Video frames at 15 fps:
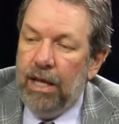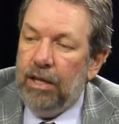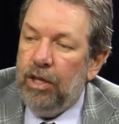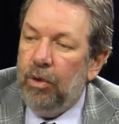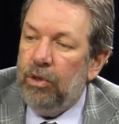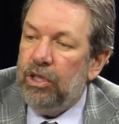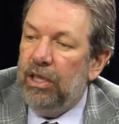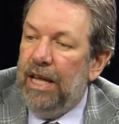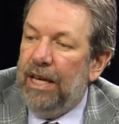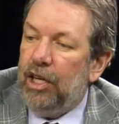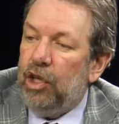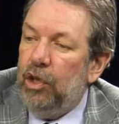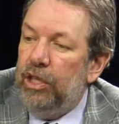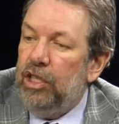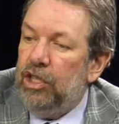there was a lot of
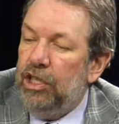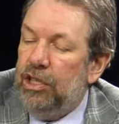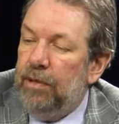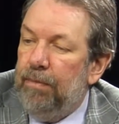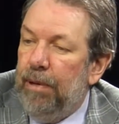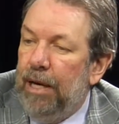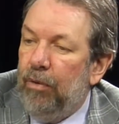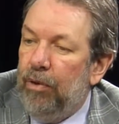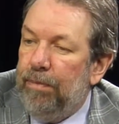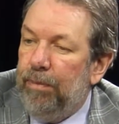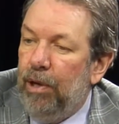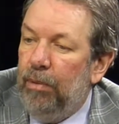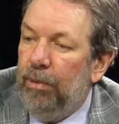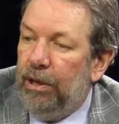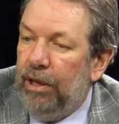criticism by
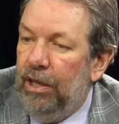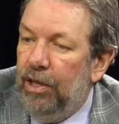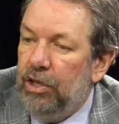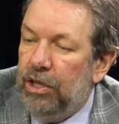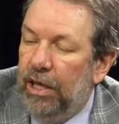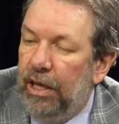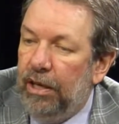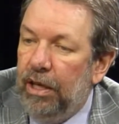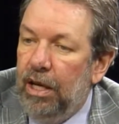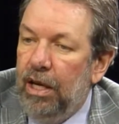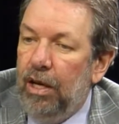Republicans that,